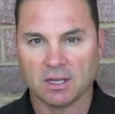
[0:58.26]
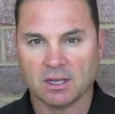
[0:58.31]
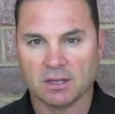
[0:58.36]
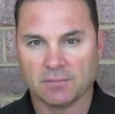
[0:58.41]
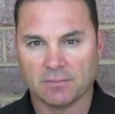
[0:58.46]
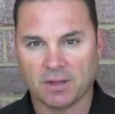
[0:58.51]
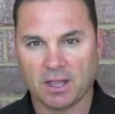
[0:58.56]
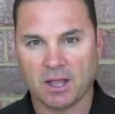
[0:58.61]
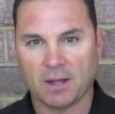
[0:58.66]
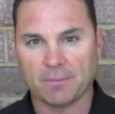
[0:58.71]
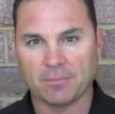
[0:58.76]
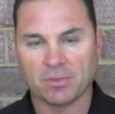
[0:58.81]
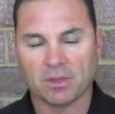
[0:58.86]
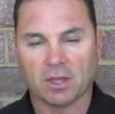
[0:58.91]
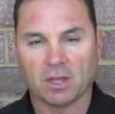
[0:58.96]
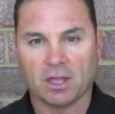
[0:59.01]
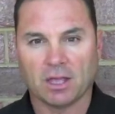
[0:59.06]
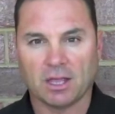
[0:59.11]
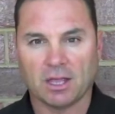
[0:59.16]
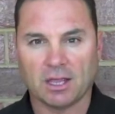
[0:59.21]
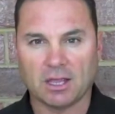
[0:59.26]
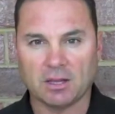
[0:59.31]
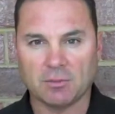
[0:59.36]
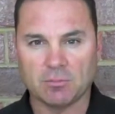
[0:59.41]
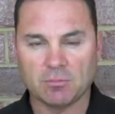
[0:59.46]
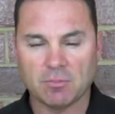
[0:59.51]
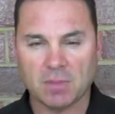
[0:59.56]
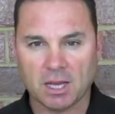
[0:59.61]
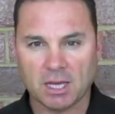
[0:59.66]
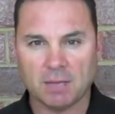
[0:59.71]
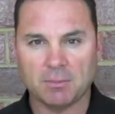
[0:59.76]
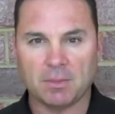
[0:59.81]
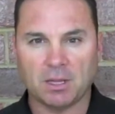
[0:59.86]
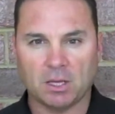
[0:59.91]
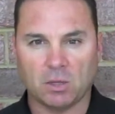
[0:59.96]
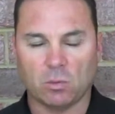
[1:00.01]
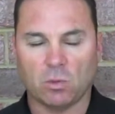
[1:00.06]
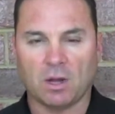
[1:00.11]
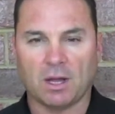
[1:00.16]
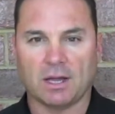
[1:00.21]
Now, in many,
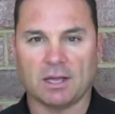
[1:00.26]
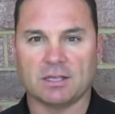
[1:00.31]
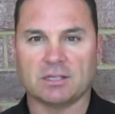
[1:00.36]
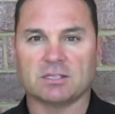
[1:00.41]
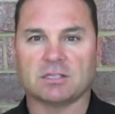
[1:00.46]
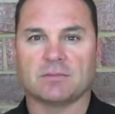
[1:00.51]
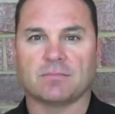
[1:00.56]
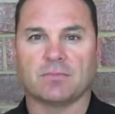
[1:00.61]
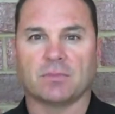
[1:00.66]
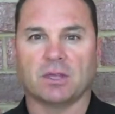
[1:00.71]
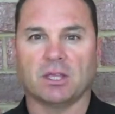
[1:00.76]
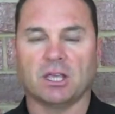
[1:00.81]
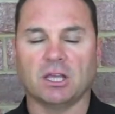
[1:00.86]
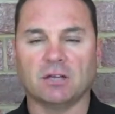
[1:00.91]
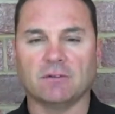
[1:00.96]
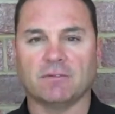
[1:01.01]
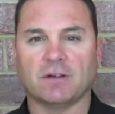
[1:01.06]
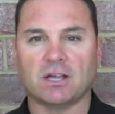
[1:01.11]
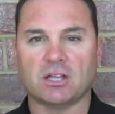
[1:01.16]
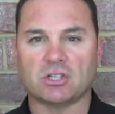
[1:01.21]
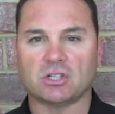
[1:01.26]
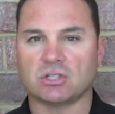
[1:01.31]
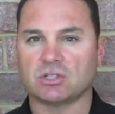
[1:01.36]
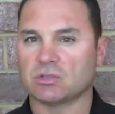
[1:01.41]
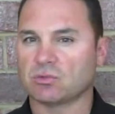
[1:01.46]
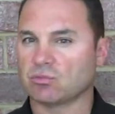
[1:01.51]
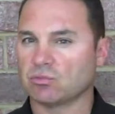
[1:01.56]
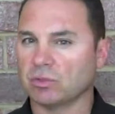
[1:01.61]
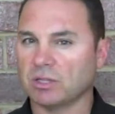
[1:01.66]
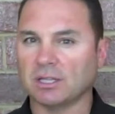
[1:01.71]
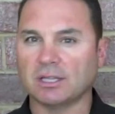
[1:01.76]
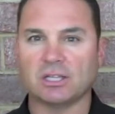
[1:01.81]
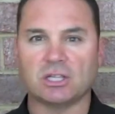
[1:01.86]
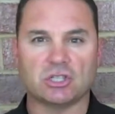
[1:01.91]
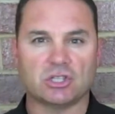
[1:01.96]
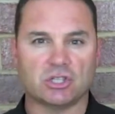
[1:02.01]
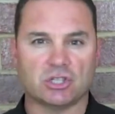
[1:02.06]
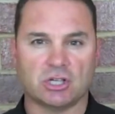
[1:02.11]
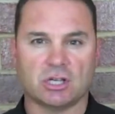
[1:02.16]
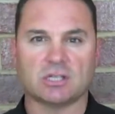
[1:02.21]
many ways, innovation is really
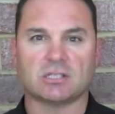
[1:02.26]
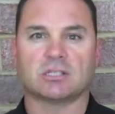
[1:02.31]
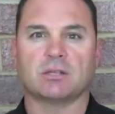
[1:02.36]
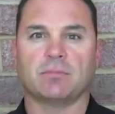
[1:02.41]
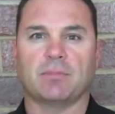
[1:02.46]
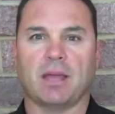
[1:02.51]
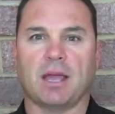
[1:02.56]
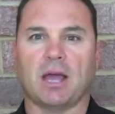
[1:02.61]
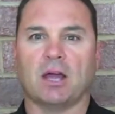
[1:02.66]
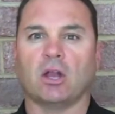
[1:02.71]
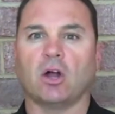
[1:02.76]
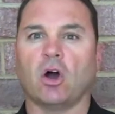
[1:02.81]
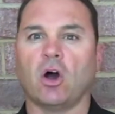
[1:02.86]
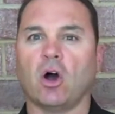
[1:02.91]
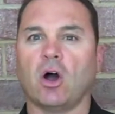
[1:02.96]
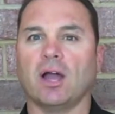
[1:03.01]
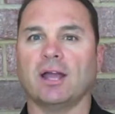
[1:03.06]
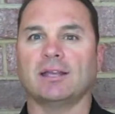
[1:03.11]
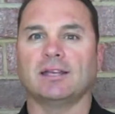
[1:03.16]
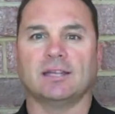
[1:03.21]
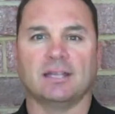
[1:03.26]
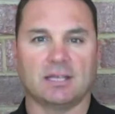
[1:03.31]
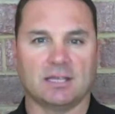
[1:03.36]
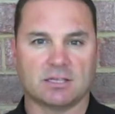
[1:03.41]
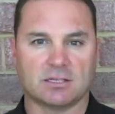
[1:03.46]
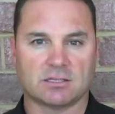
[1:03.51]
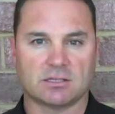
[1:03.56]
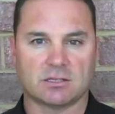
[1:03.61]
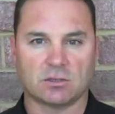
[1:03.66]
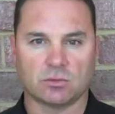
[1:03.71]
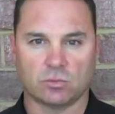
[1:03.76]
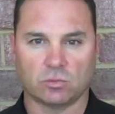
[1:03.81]
just about ideas that